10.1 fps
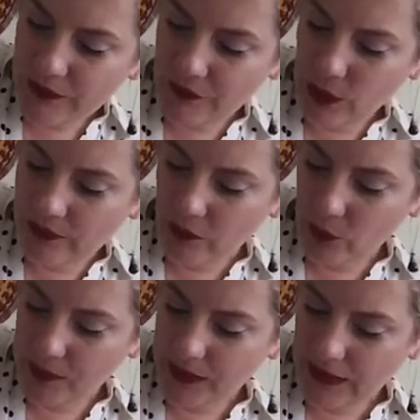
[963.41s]
If you have a
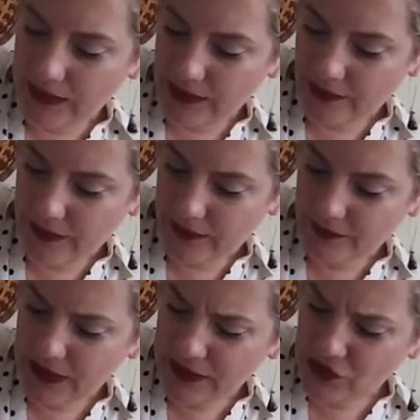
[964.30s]
repeated area
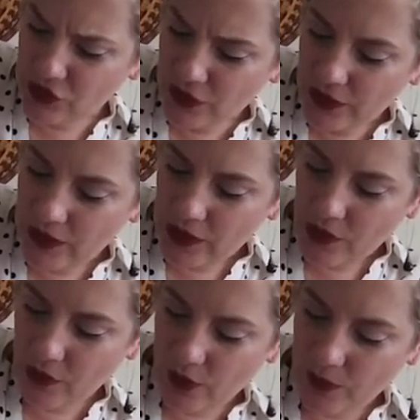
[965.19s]
of texture
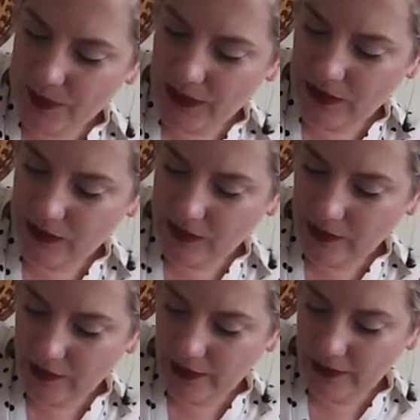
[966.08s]
or a repeated
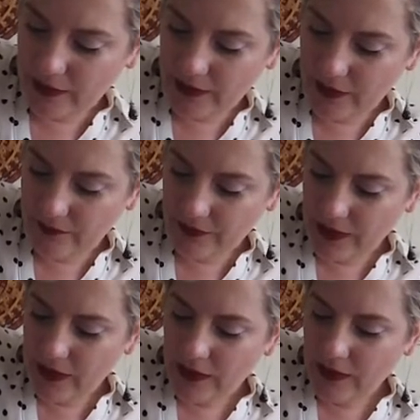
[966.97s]
area of
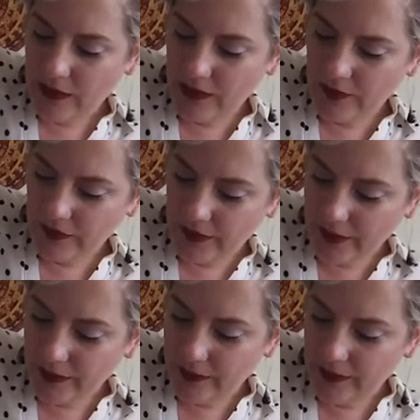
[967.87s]

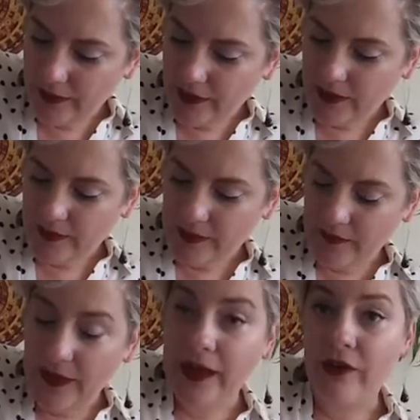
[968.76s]
color,
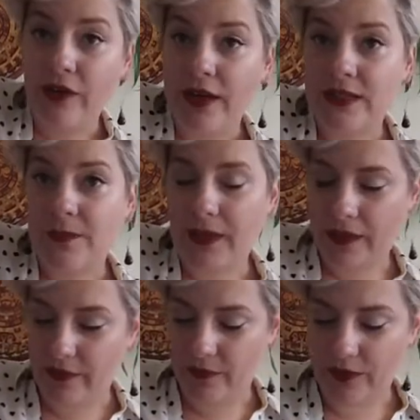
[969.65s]
then that creates a
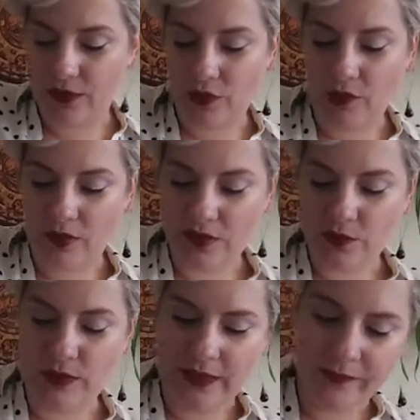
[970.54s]
pattern within your work as
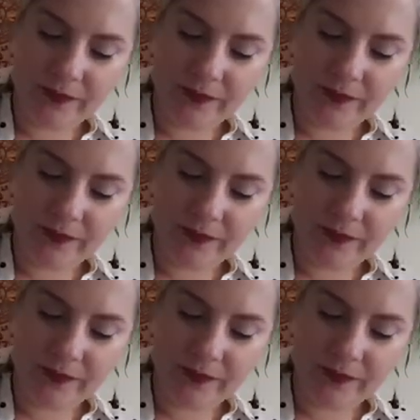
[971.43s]
well.